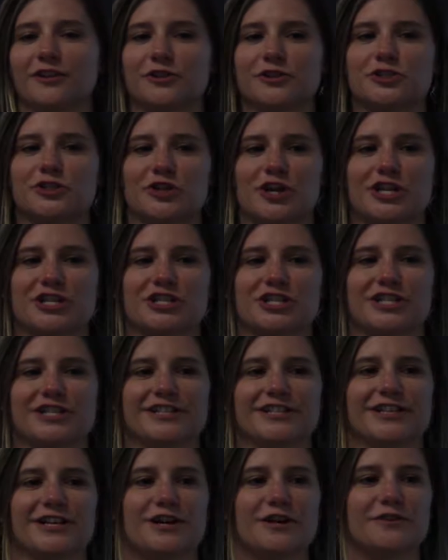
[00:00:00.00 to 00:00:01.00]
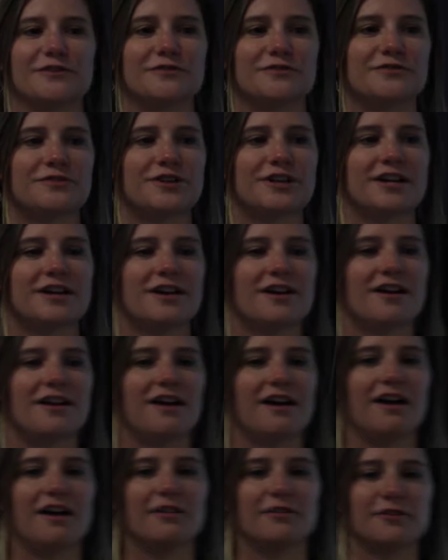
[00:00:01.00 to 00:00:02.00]
illustration of
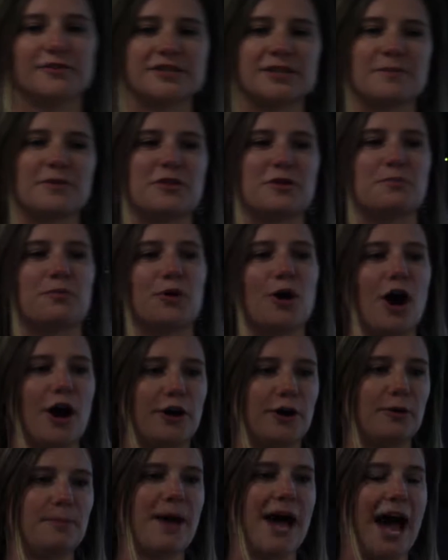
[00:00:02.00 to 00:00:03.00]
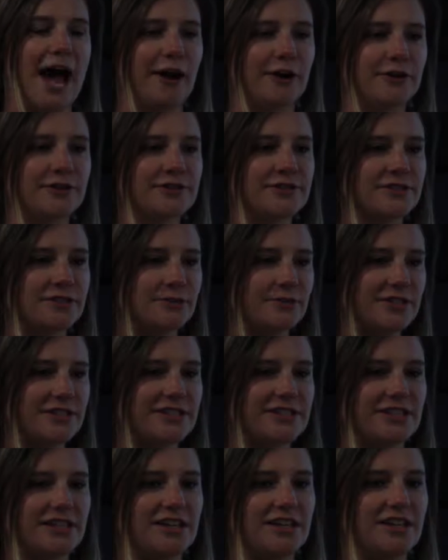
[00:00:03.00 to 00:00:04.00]
some of the broader patterns that we
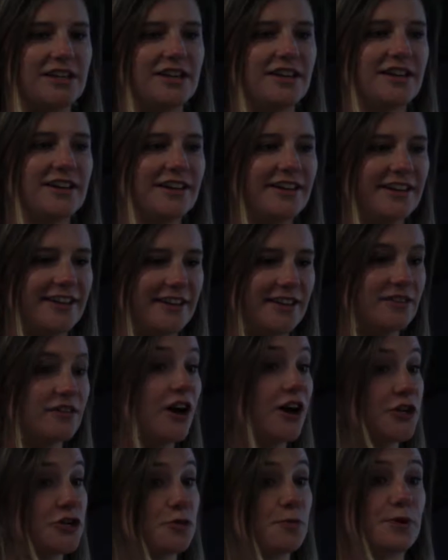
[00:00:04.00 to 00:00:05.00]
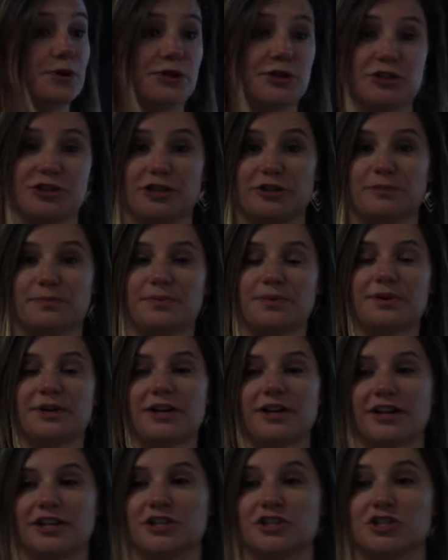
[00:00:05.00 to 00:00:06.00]
see in entrepreneurship
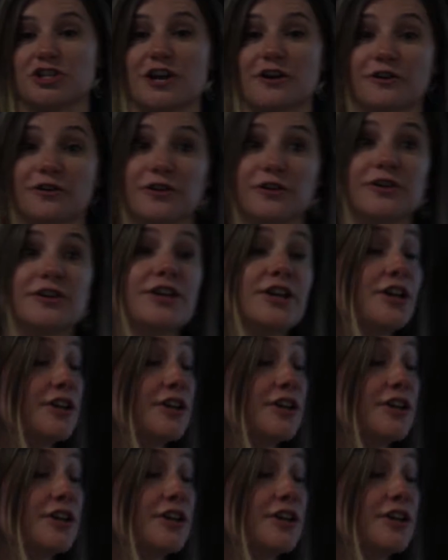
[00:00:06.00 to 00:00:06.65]
in general.